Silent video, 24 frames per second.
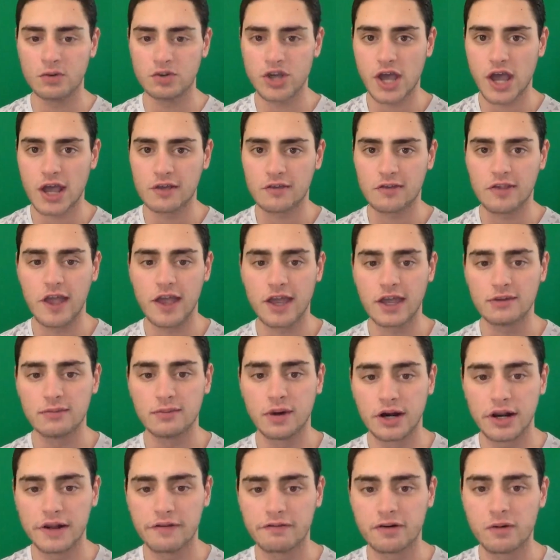which has taken
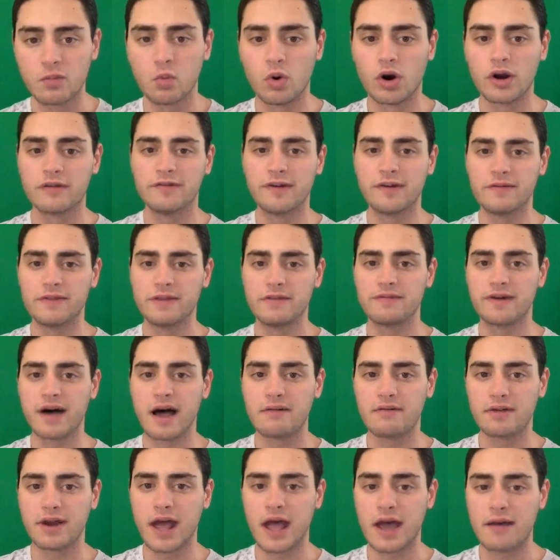money from
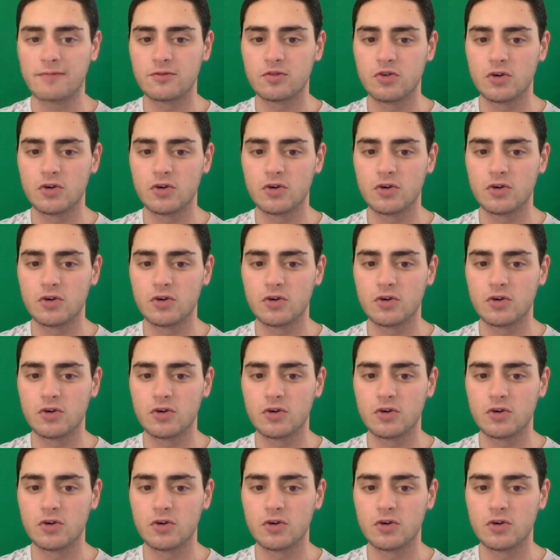155.5